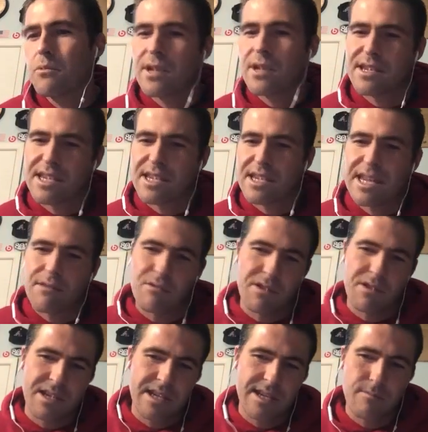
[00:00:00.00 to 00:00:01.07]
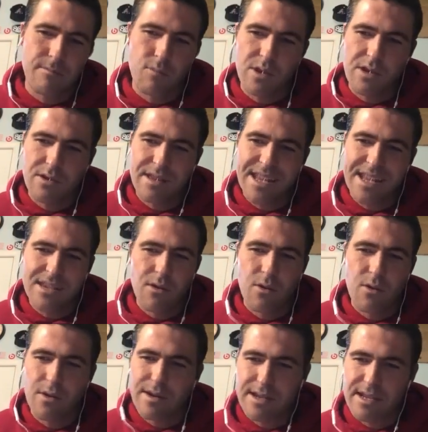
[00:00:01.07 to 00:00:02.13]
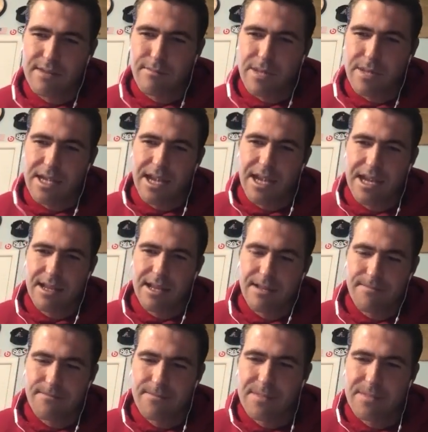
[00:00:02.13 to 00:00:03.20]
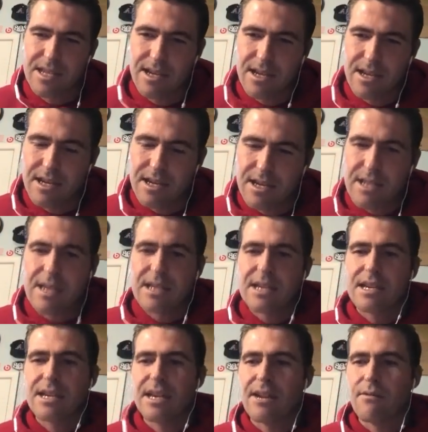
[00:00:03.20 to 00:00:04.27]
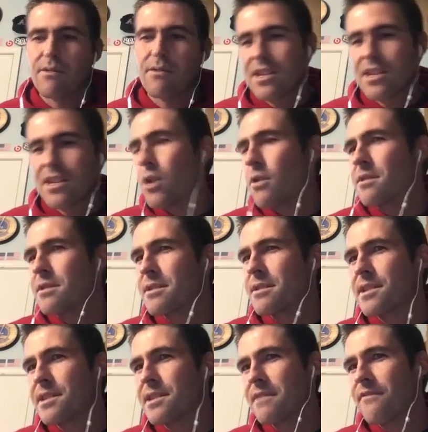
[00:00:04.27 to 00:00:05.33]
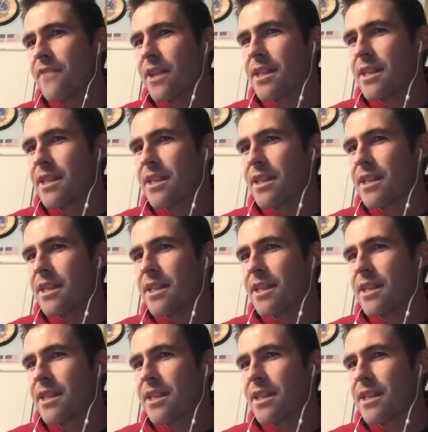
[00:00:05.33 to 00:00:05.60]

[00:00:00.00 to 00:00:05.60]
what point does it not really seem real? And that's the only thing to me that can kind of really tarnish the season.